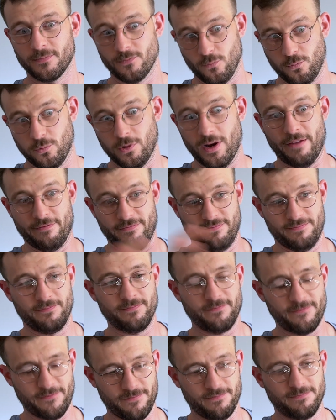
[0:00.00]
what I've
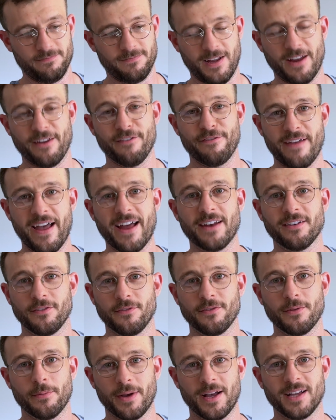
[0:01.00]
kind of found over
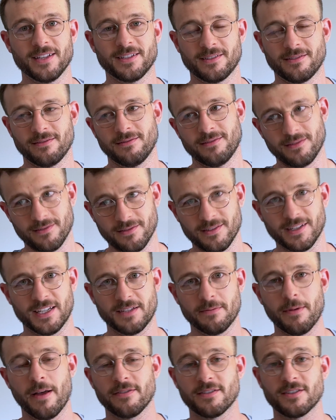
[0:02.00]
the past 6
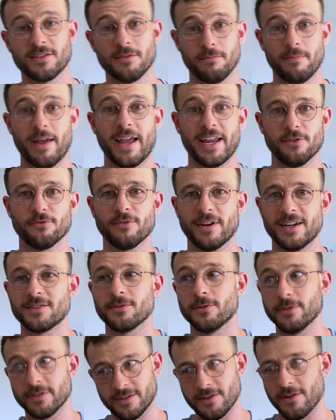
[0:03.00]
months to make a
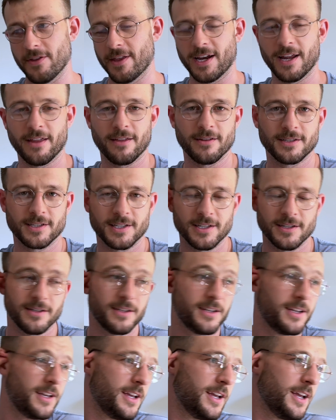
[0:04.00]
resource so that others can
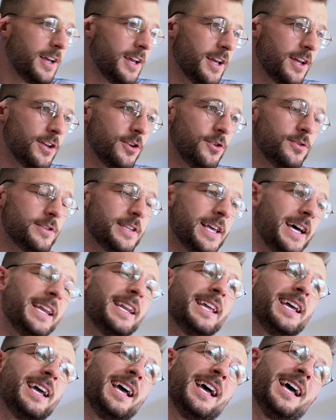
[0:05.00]
use that.
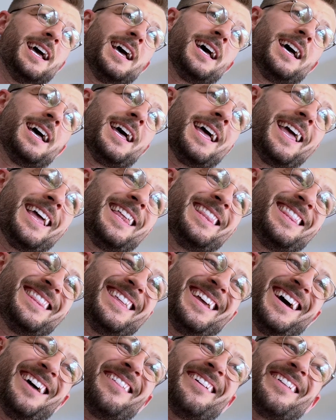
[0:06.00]
And the
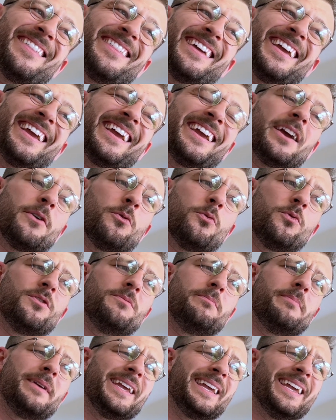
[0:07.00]
other thing would
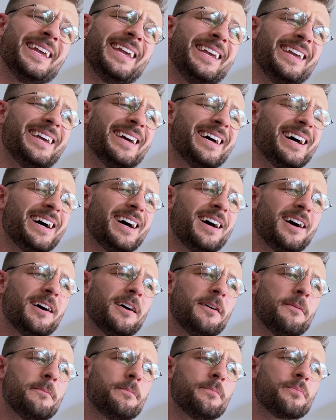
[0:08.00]
be
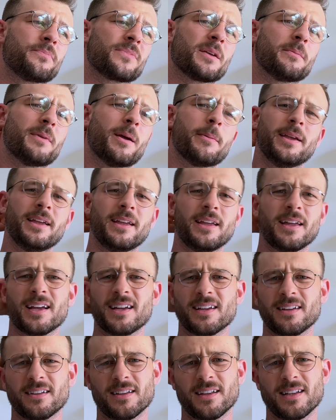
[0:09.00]
maybe
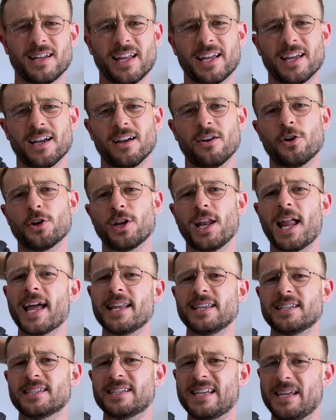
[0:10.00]
like an online
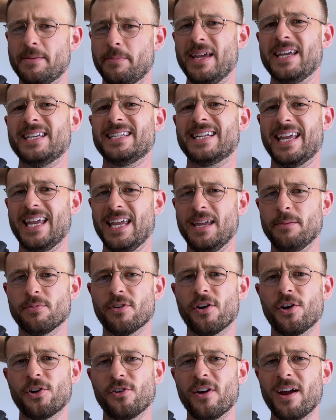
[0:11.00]
CBT
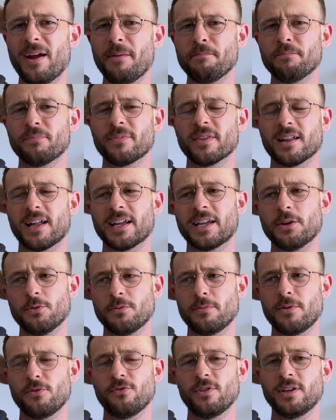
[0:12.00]
program. Like it would
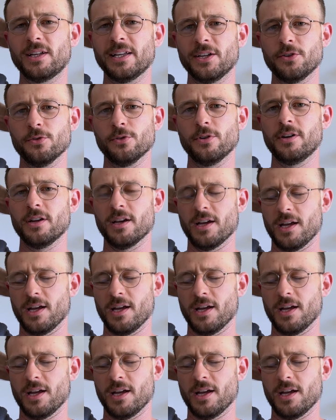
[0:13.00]
be really good